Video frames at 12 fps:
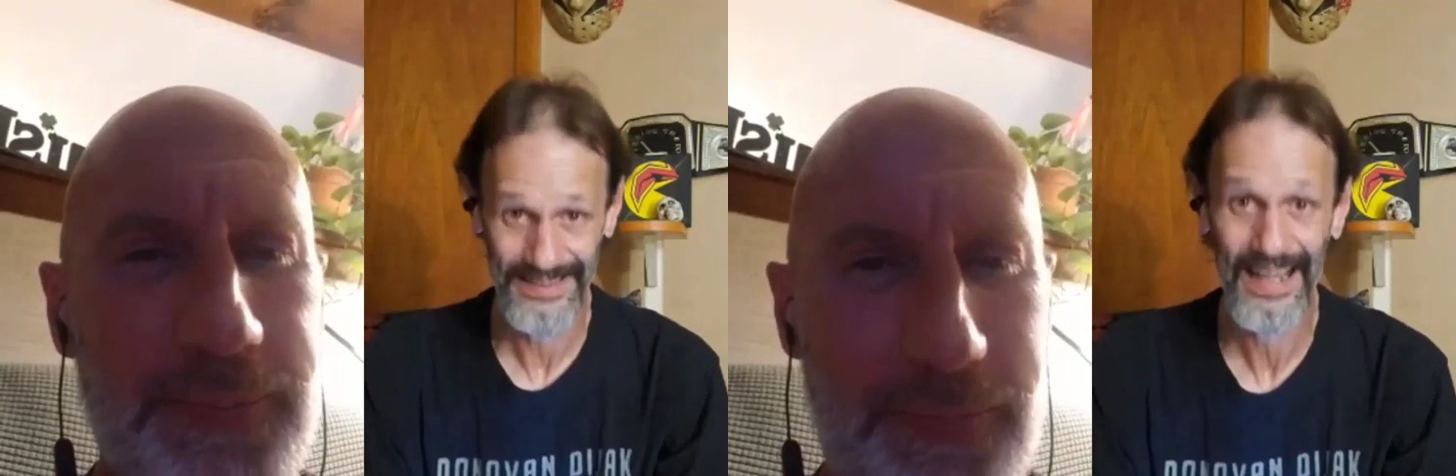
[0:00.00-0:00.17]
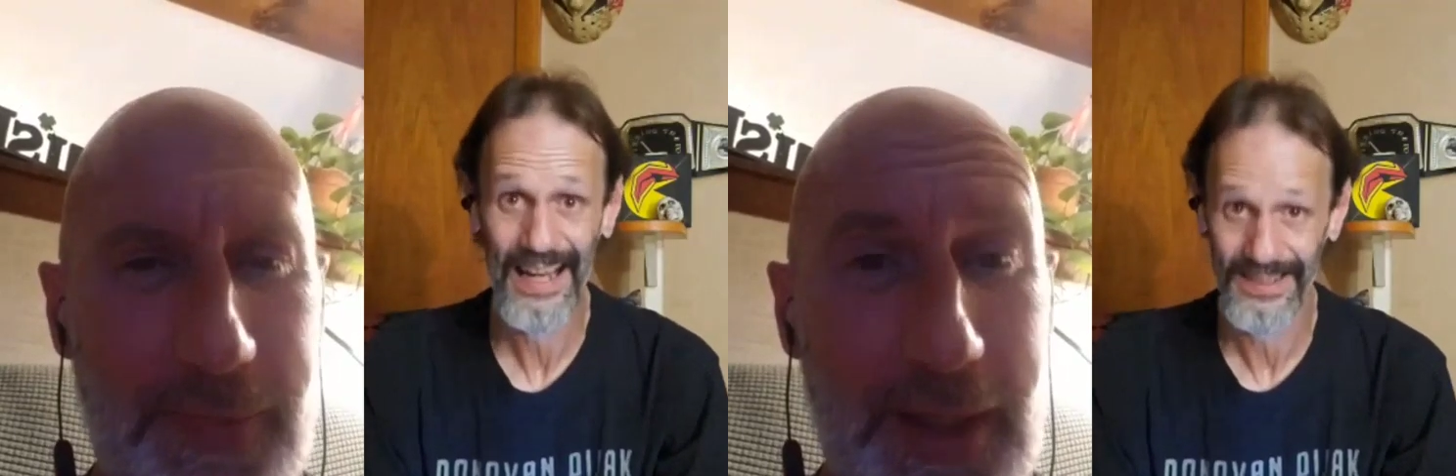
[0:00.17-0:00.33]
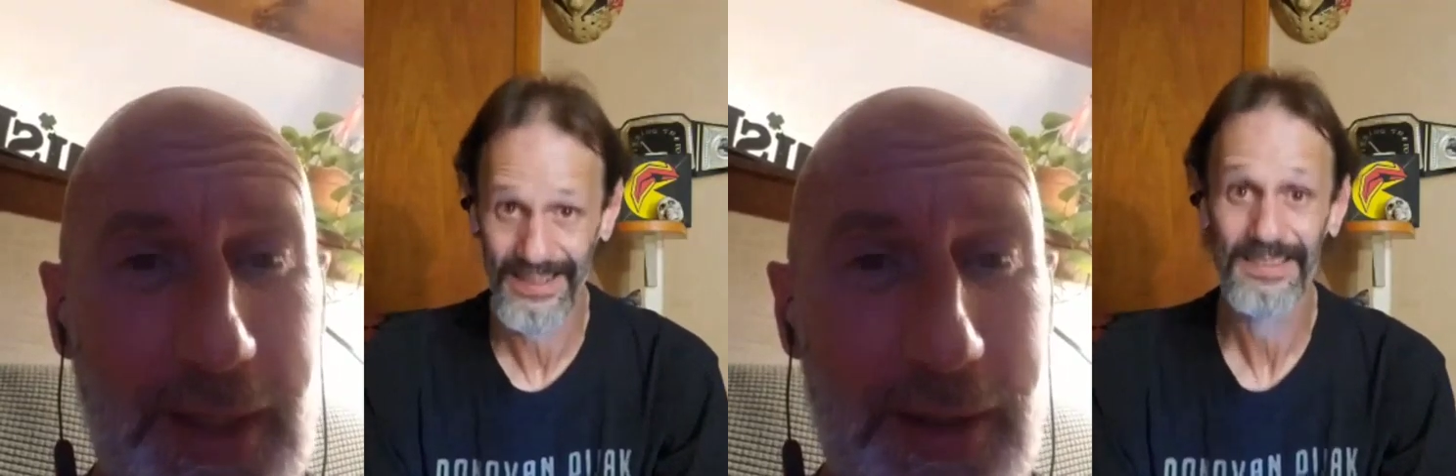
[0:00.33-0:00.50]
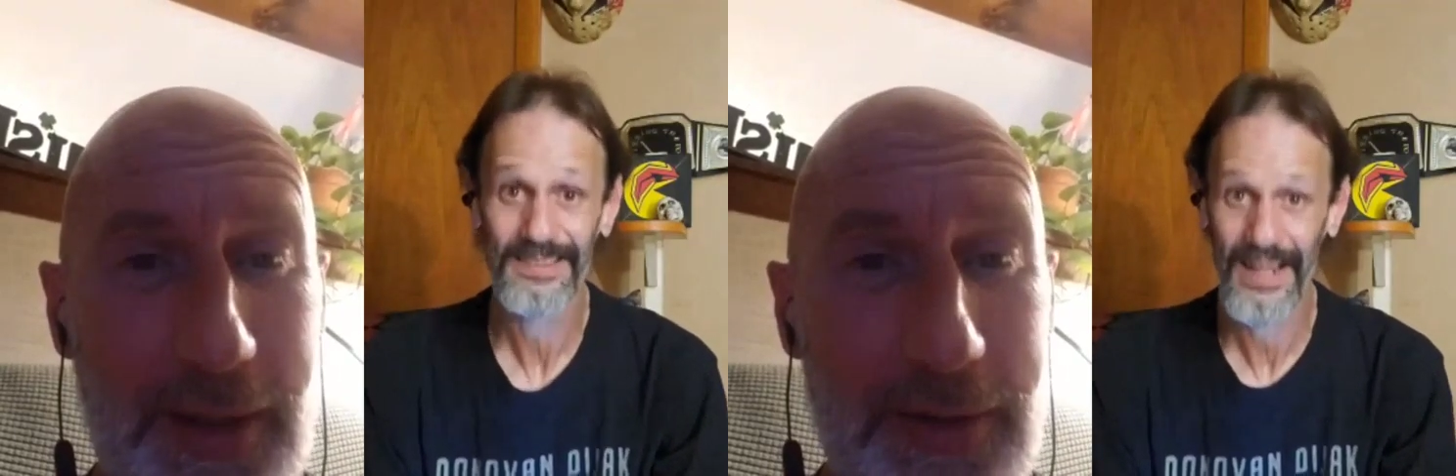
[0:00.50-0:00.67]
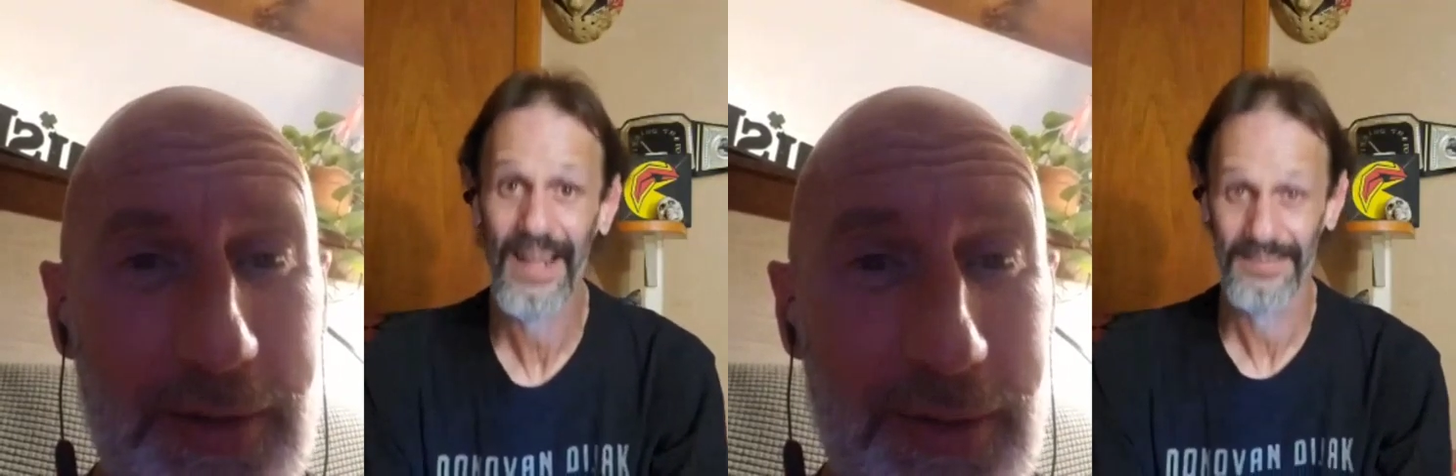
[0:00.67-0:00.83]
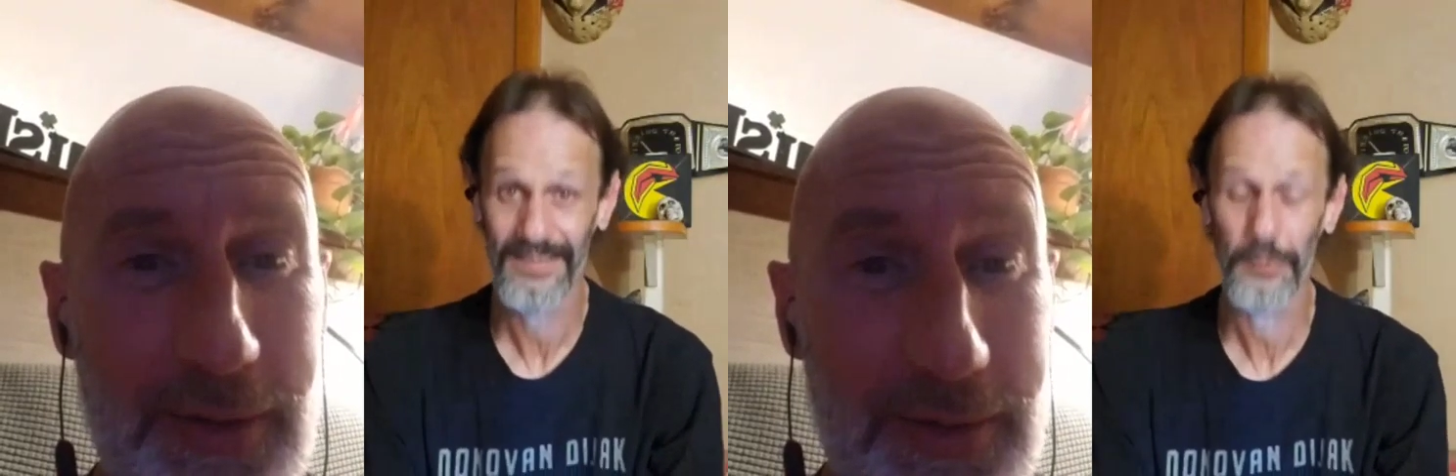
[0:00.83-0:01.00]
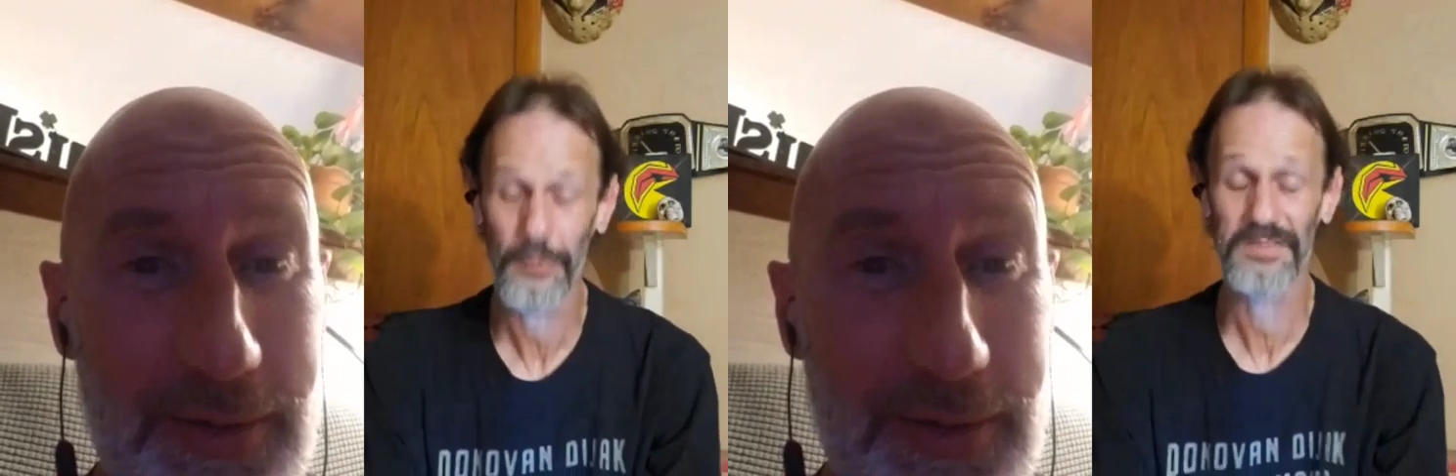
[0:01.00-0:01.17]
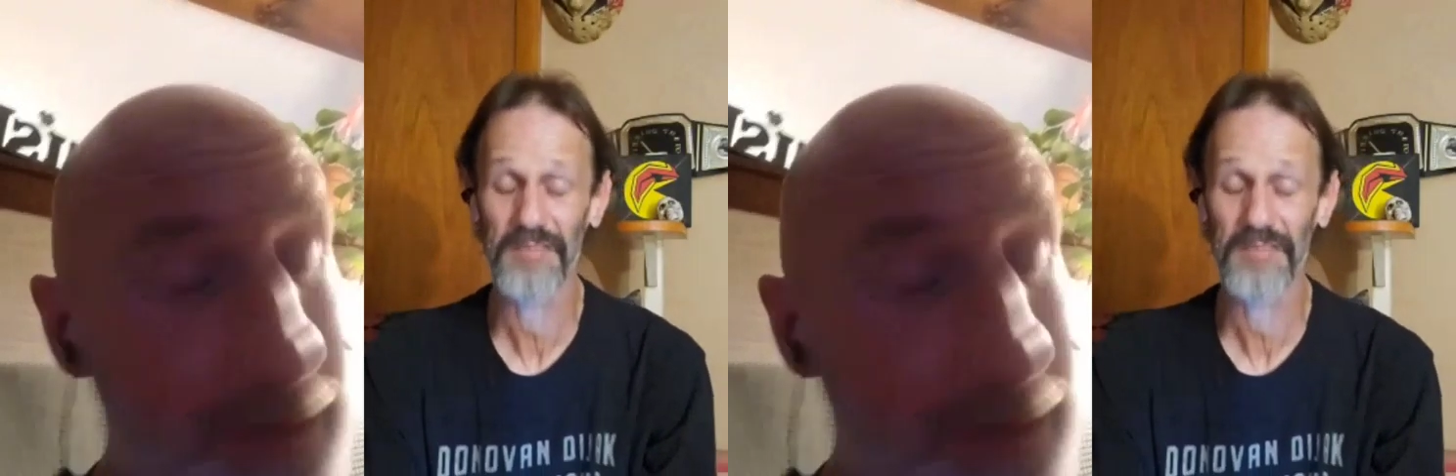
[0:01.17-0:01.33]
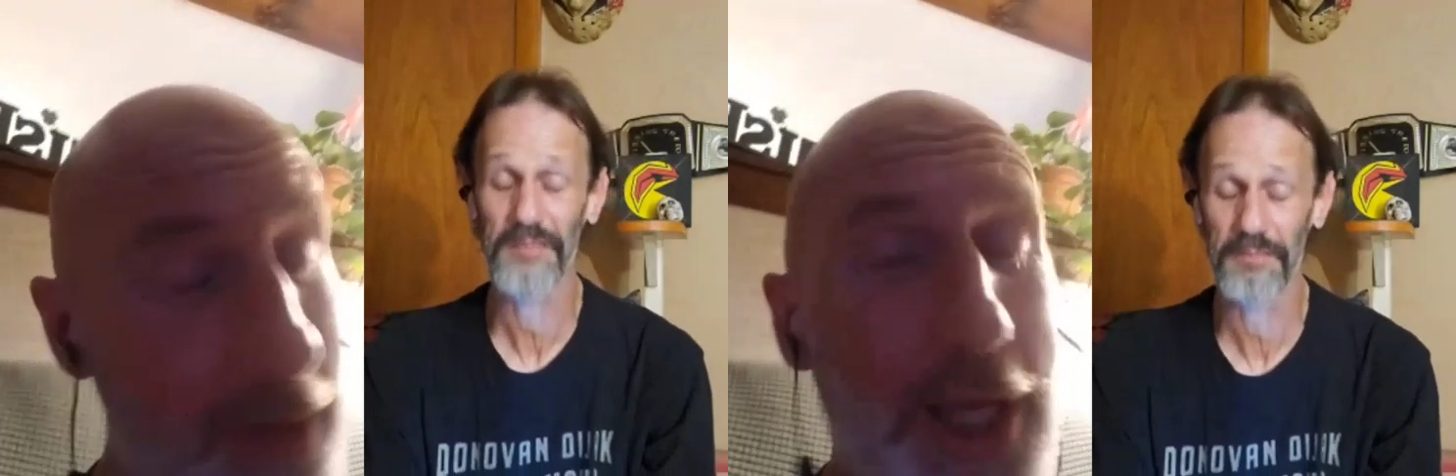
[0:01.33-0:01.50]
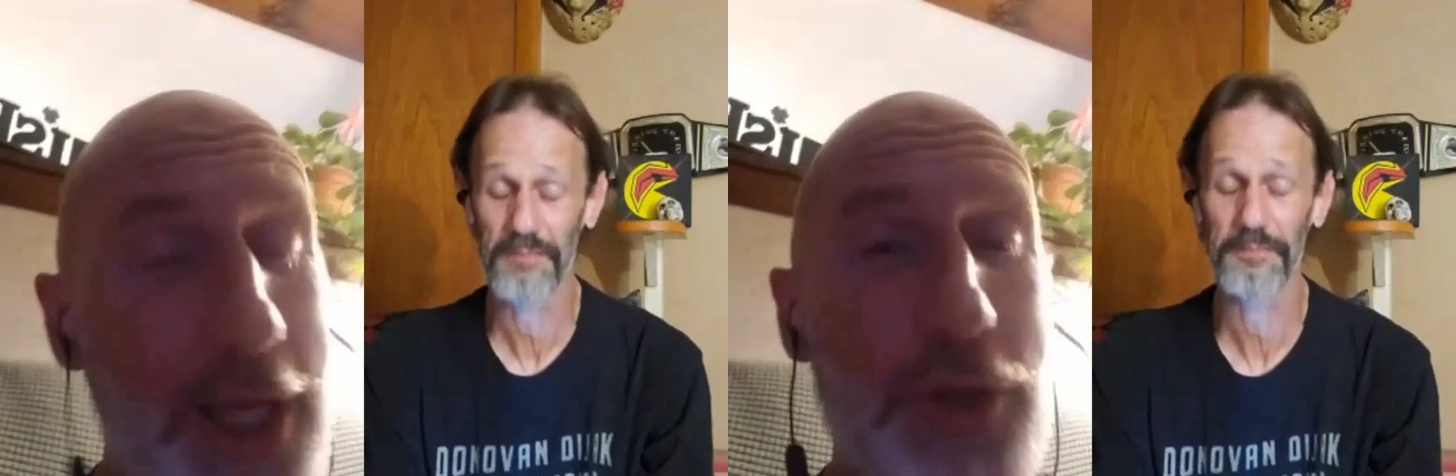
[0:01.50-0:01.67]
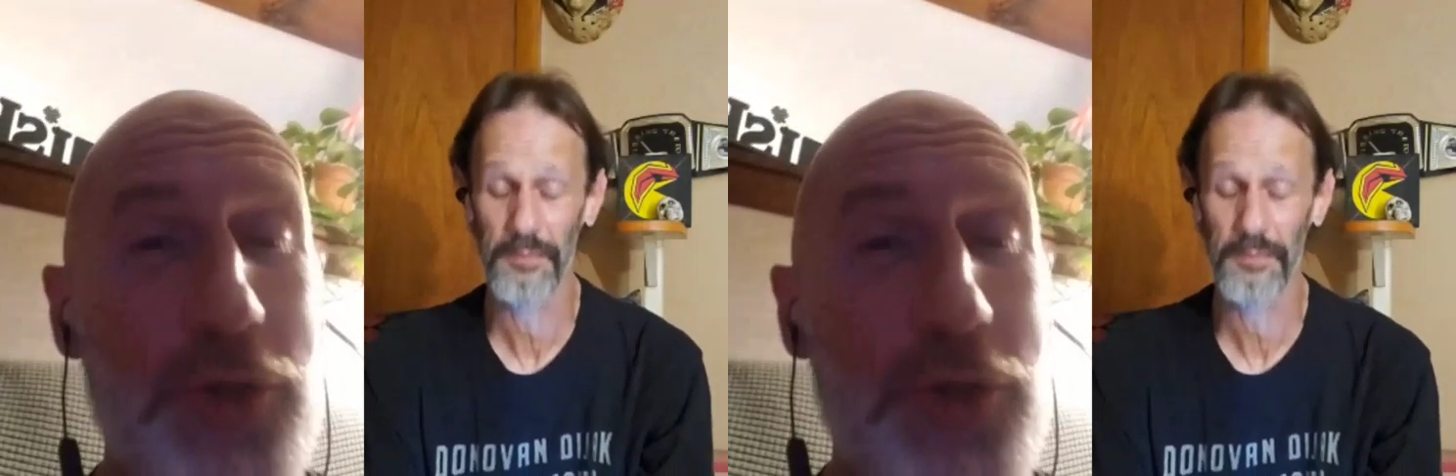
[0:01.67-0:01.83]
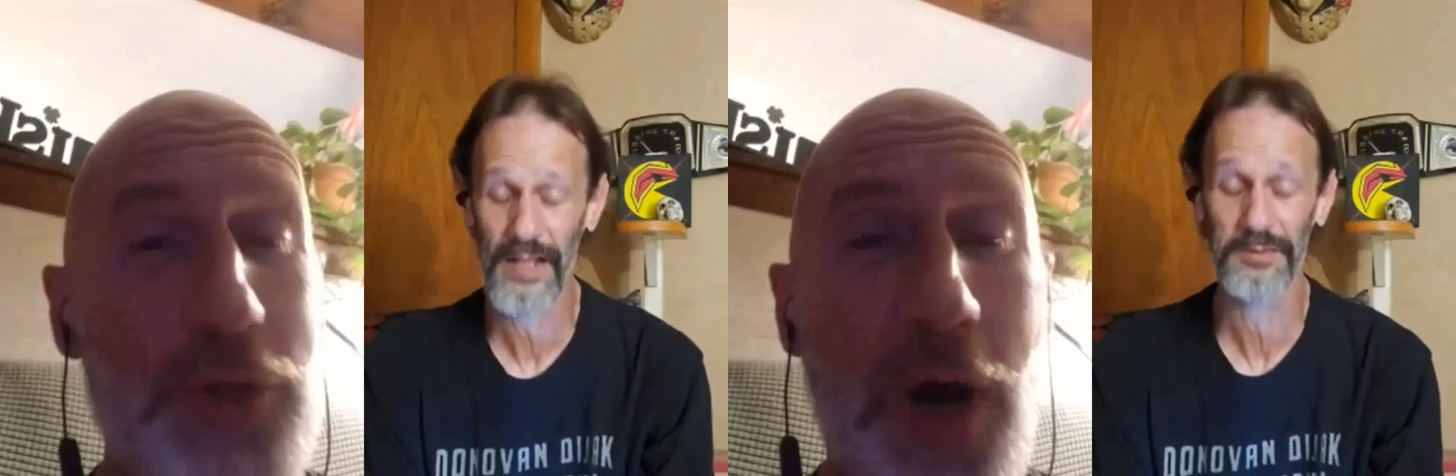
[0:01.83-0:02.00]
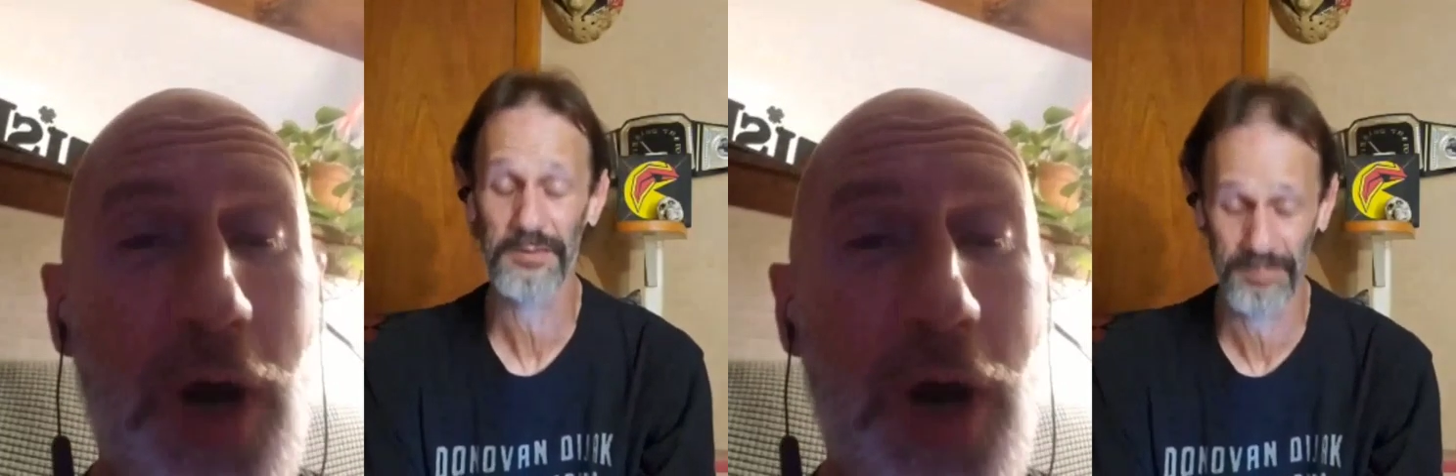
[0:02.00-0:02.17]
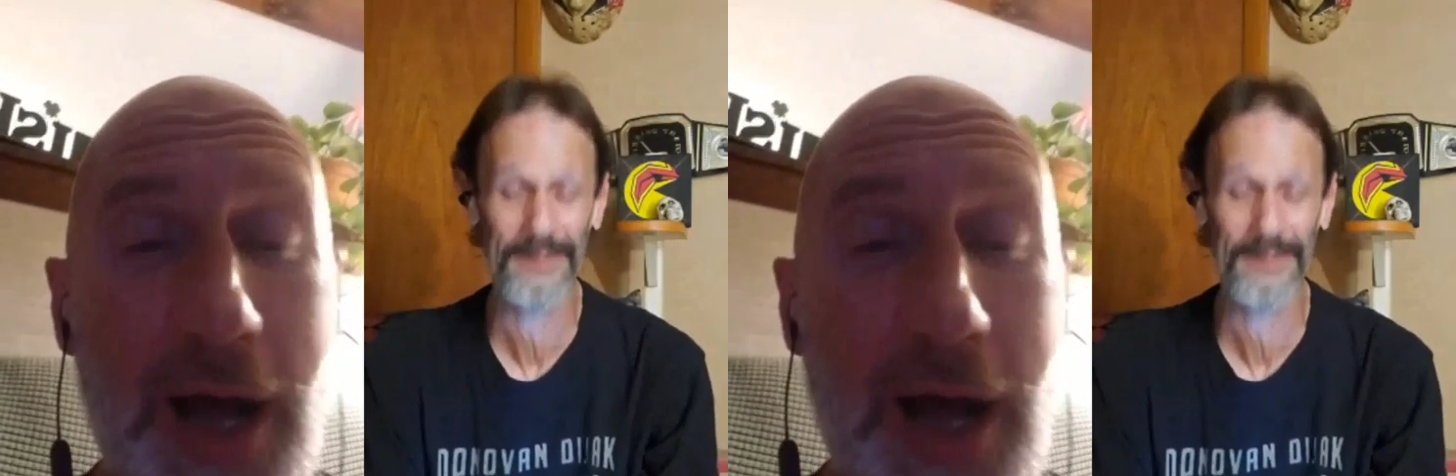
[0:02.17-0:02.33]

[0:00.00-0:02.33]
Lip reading: Yeah. There was definitely a few thousand